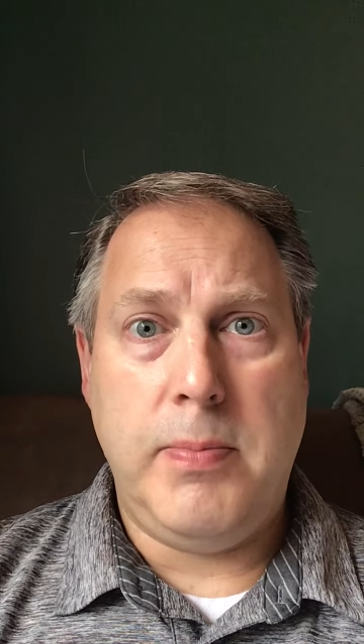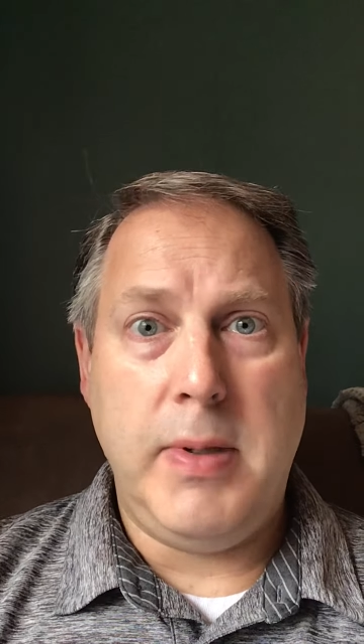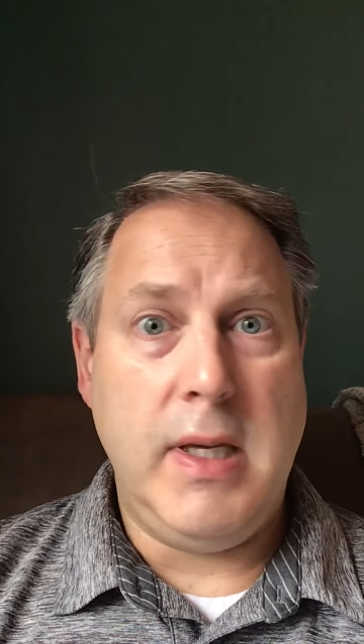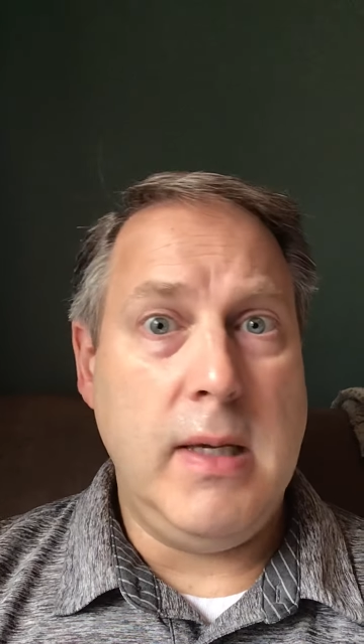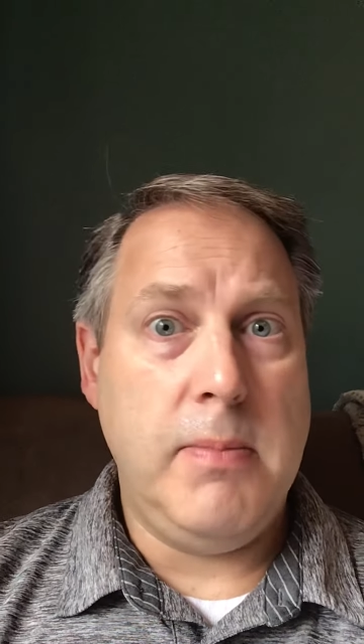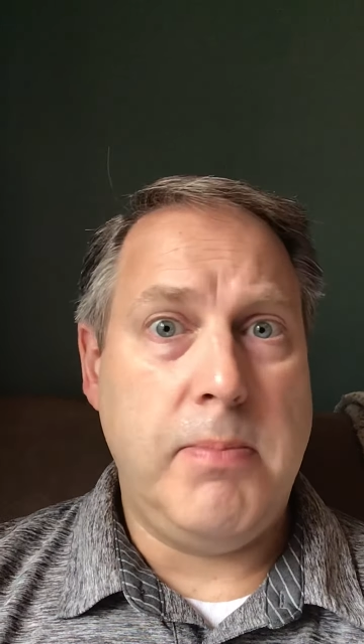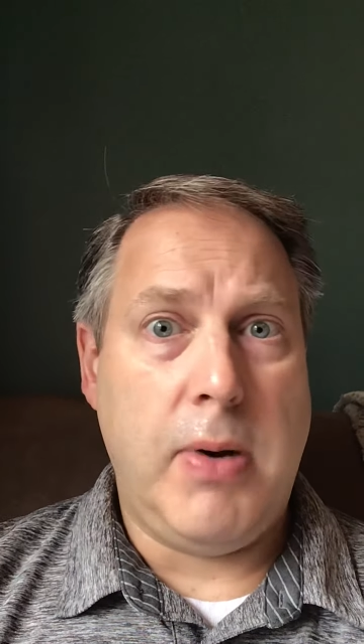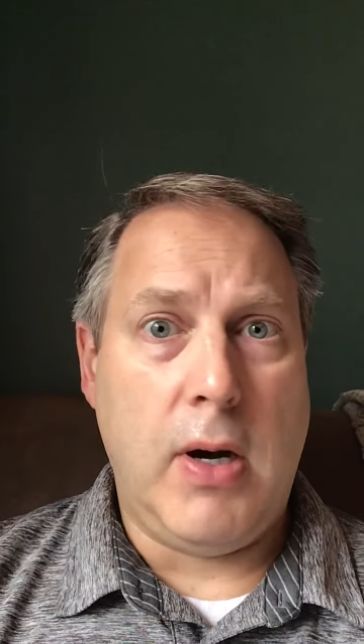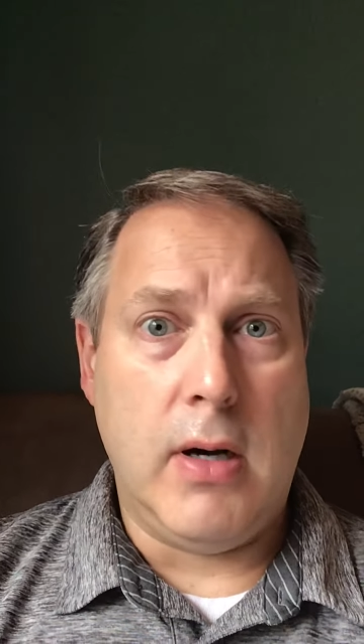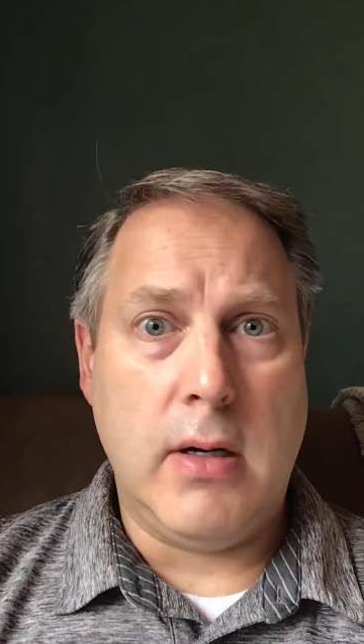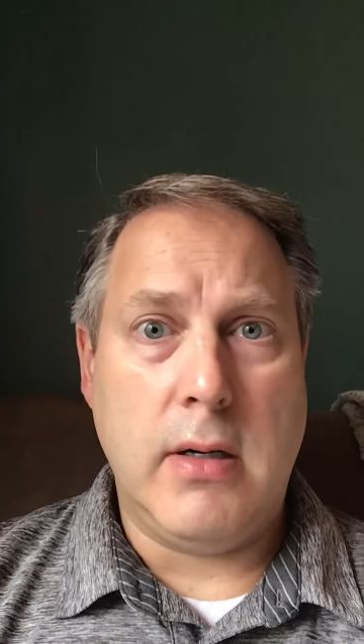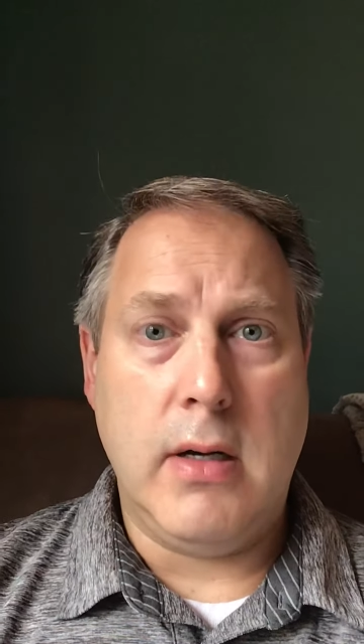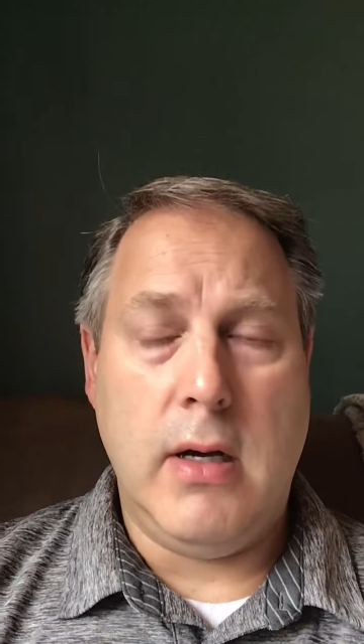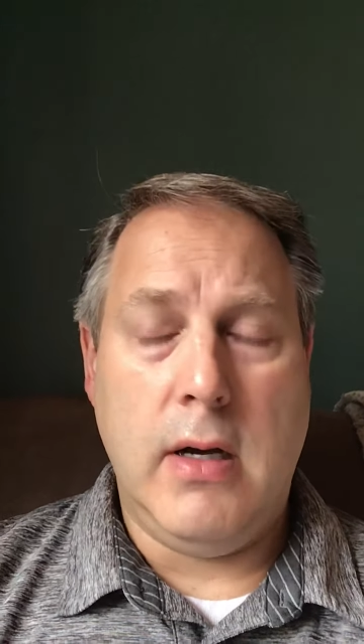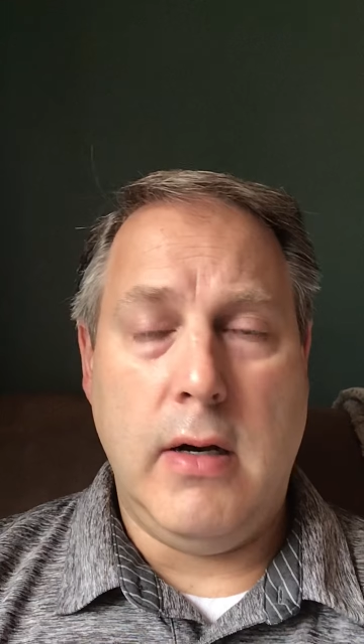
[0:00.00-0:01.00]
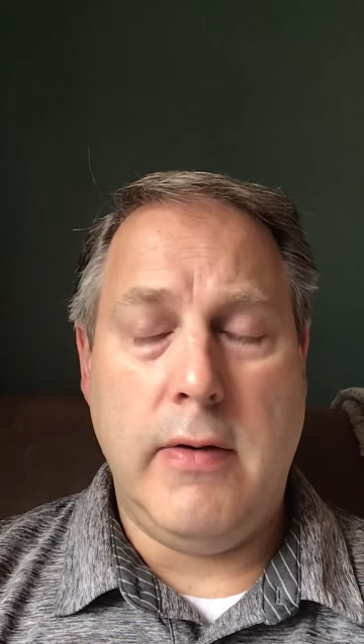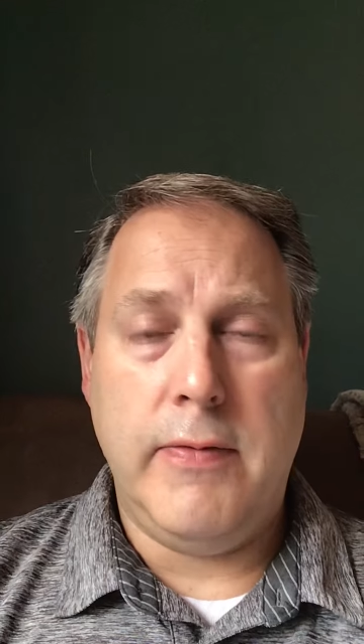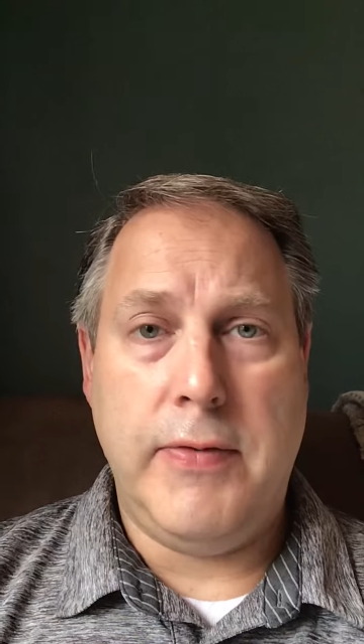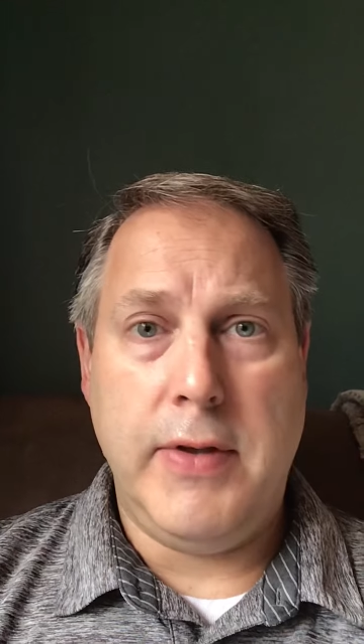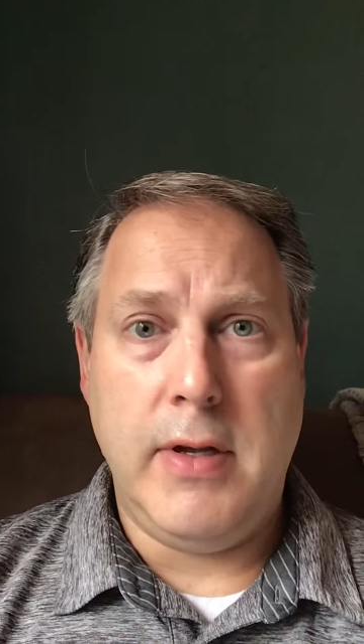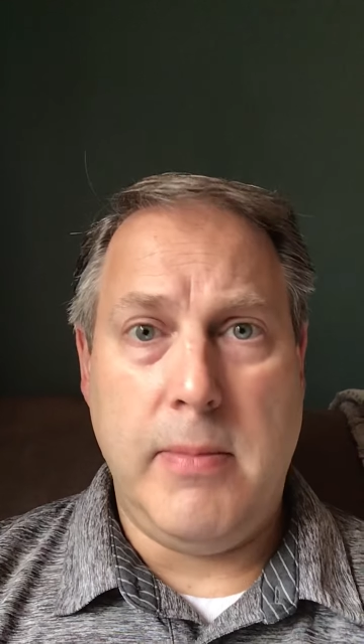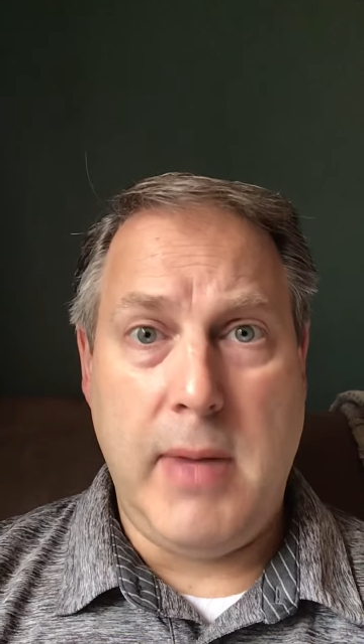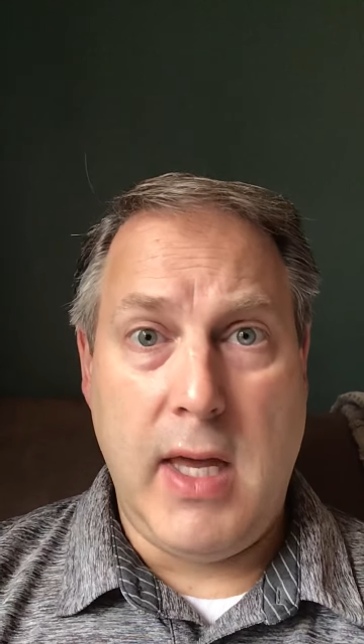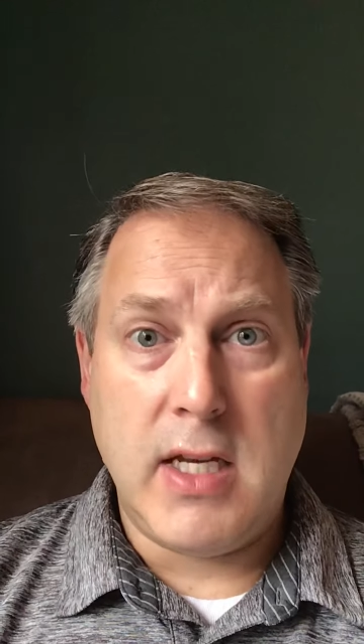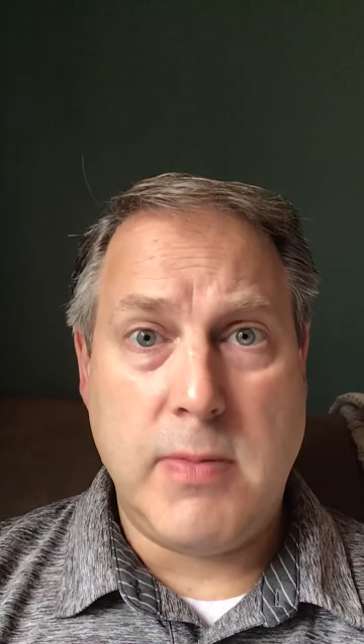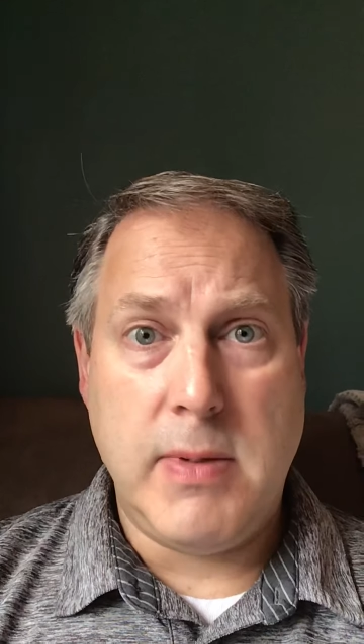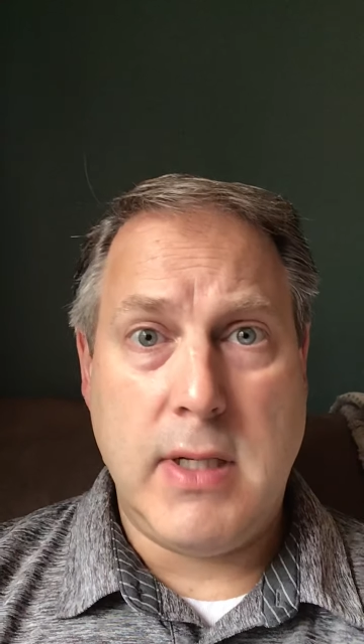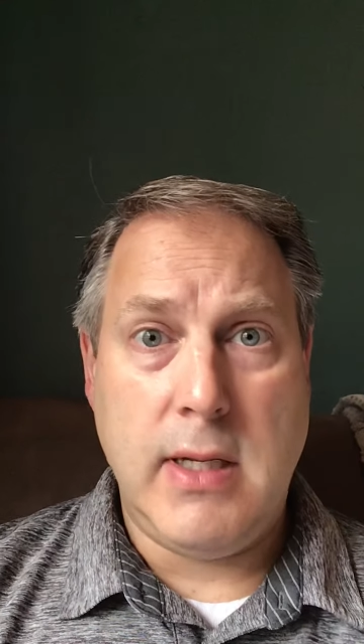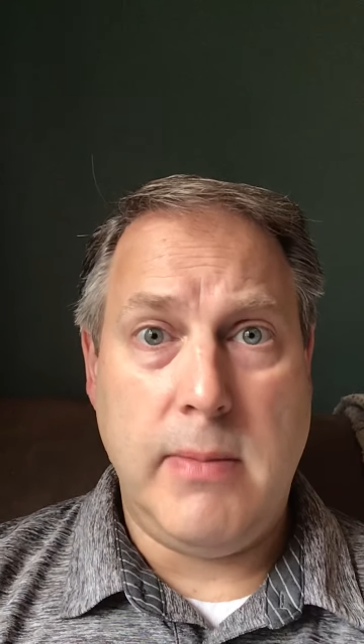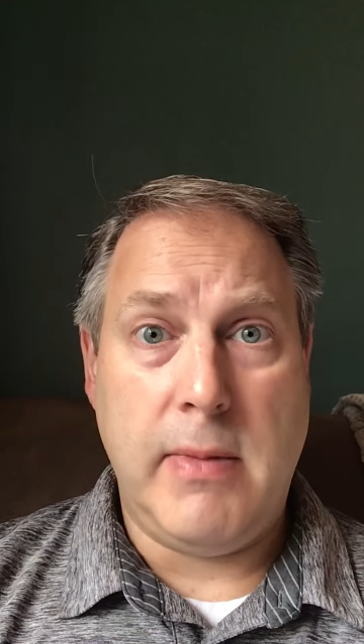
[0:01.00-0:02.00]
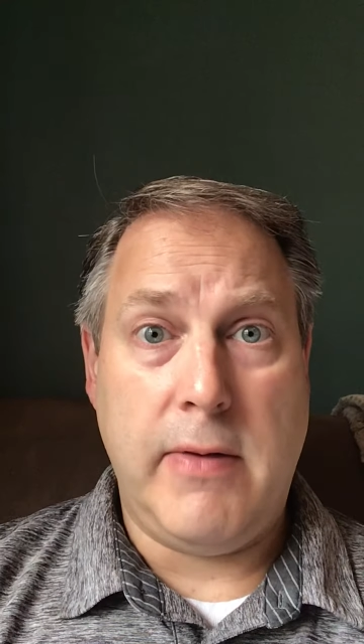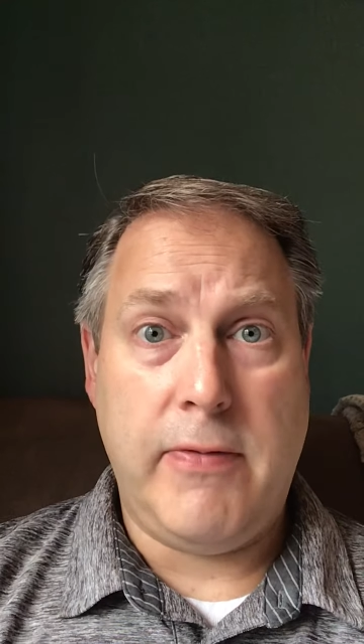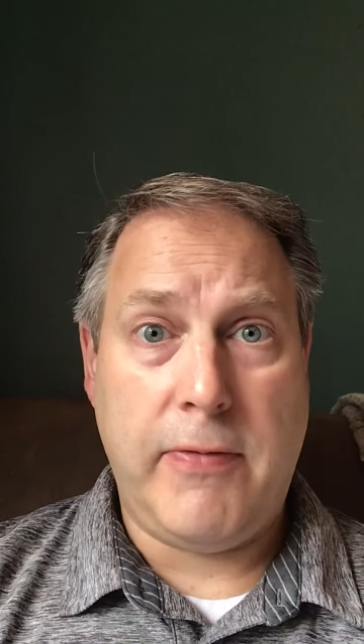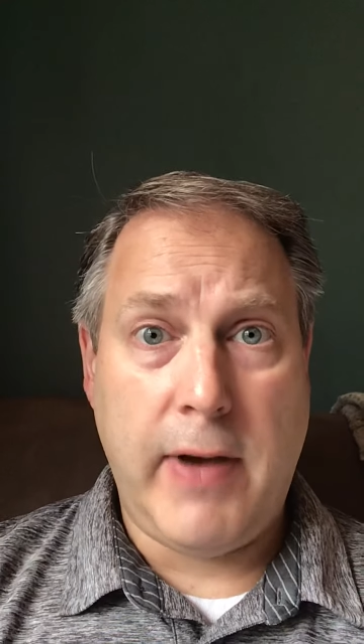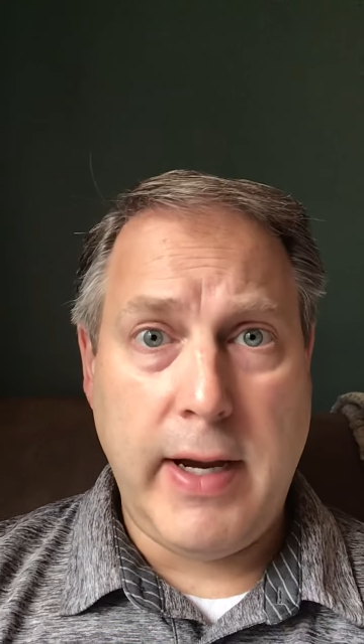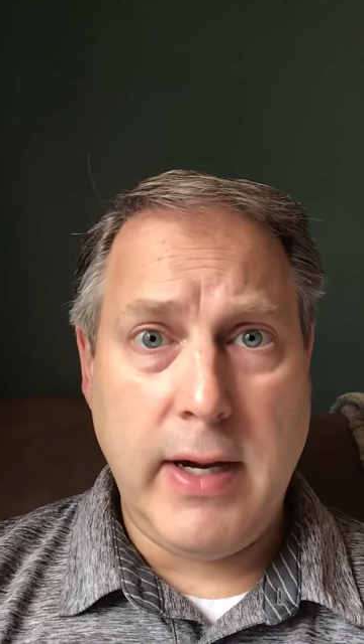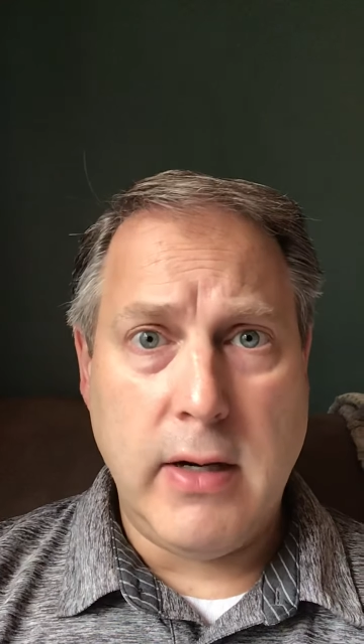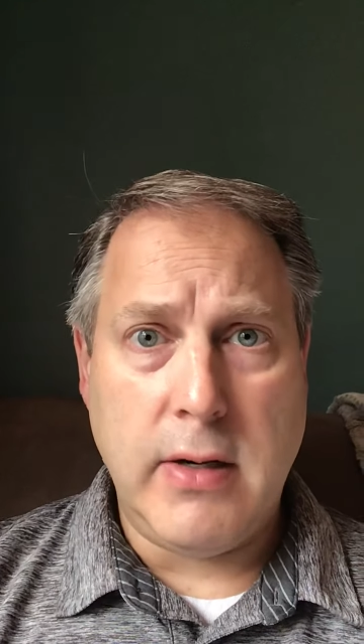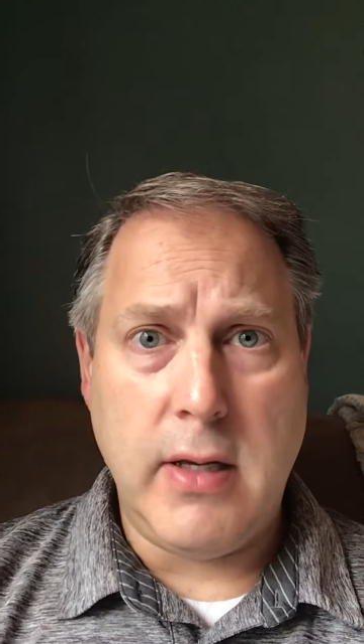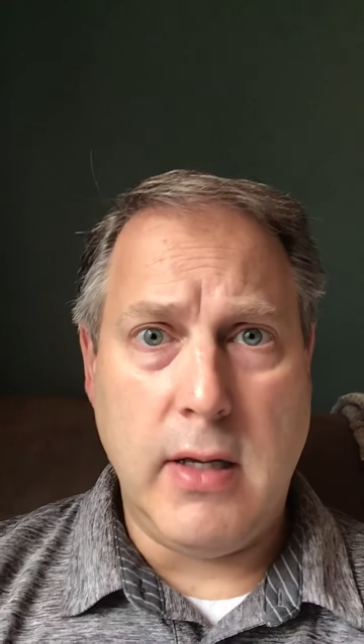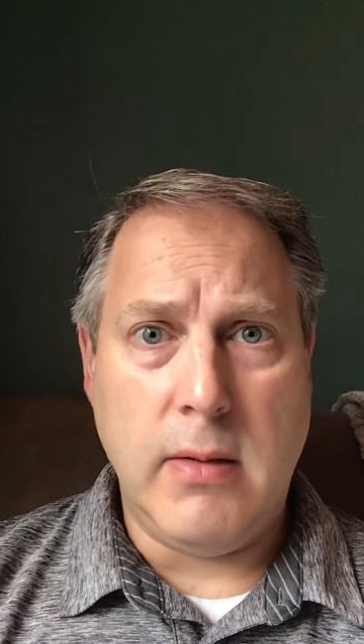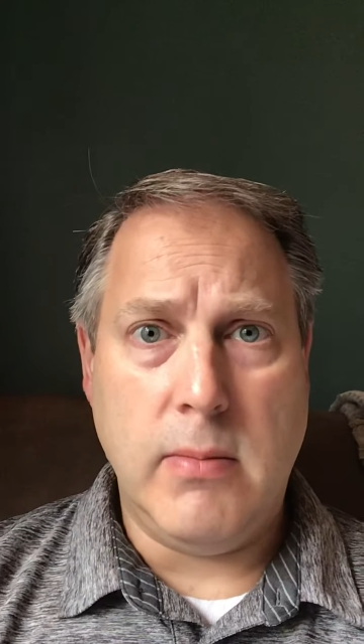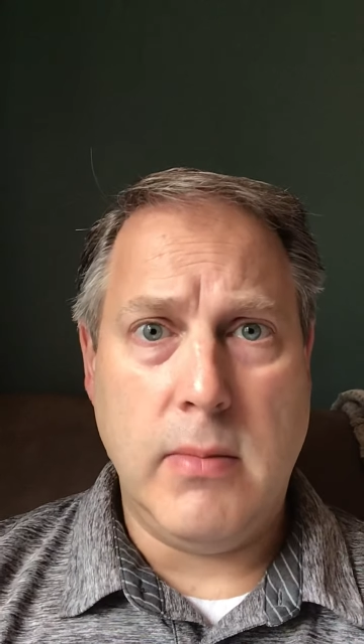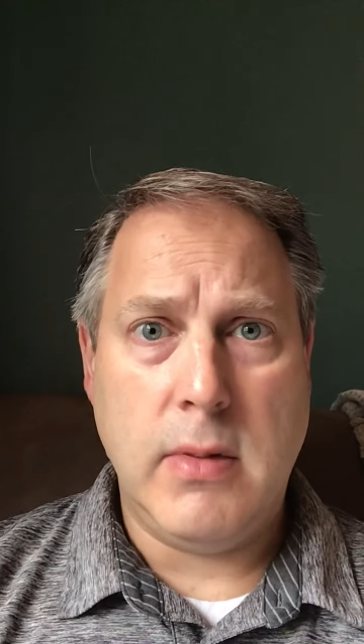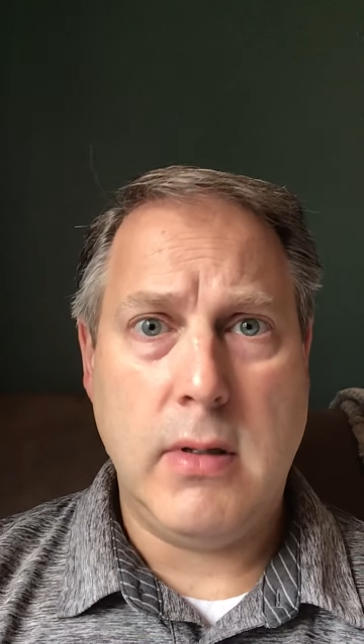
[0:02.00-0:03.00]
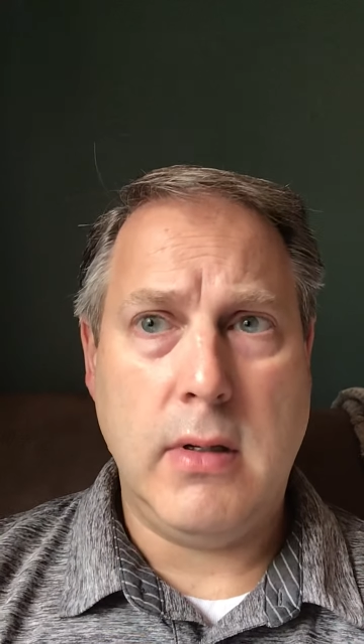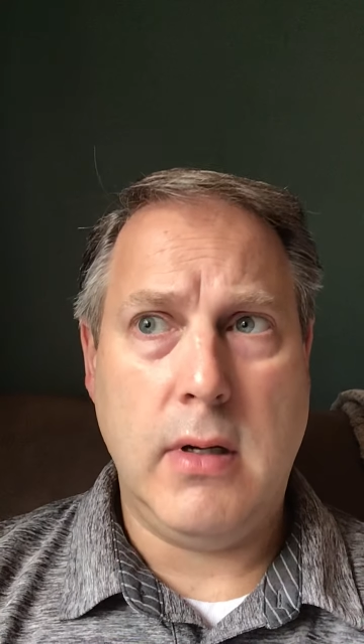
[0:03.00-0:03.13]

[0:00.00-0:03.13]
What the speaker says: be part of the management team that fired him.